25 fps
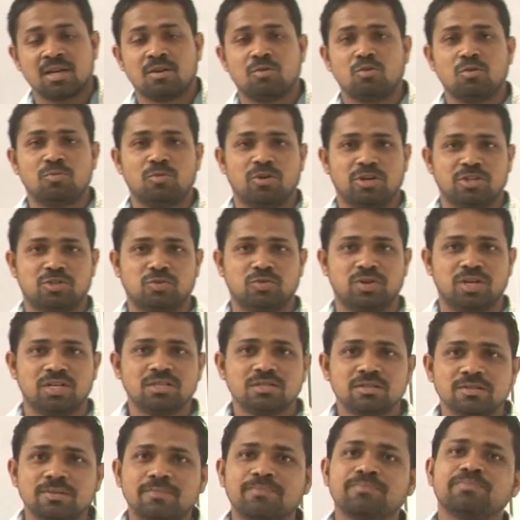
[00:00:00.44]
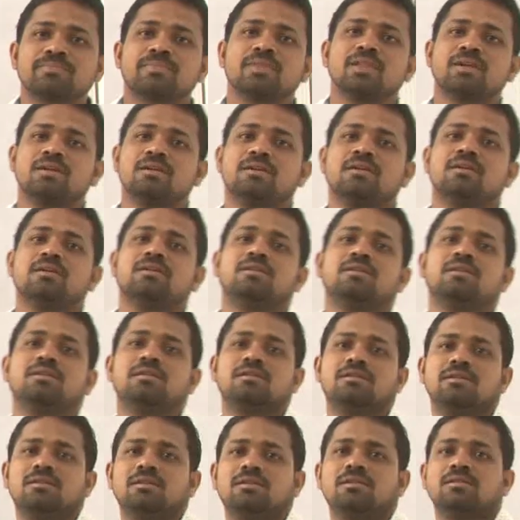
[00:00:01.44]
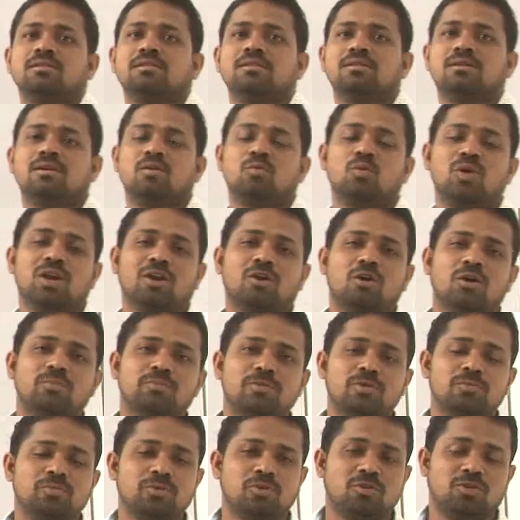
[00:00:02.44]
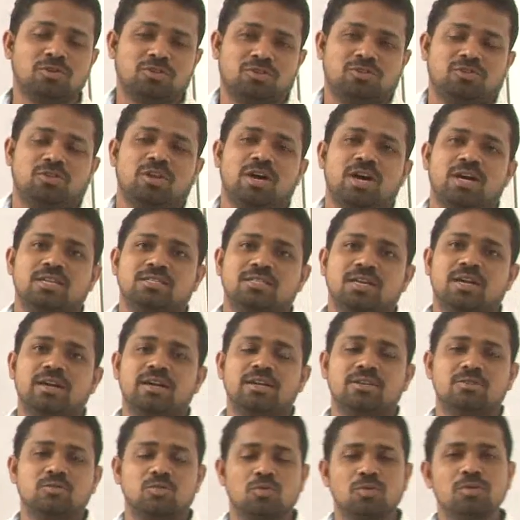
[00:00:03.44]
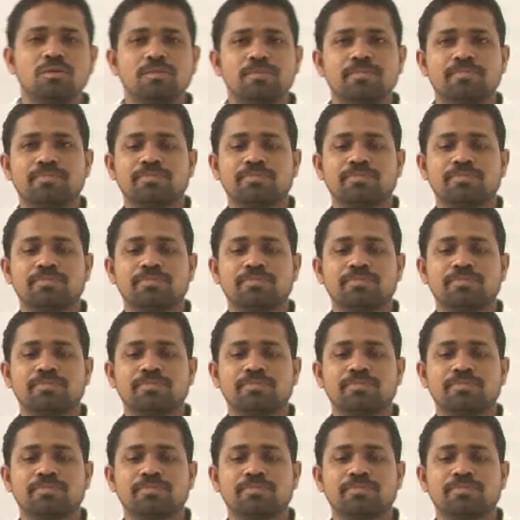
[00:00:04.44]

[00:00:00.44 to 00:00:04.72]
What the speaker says: Good morning, students, and welcome to PURNACHANDRA Higher Secondary School.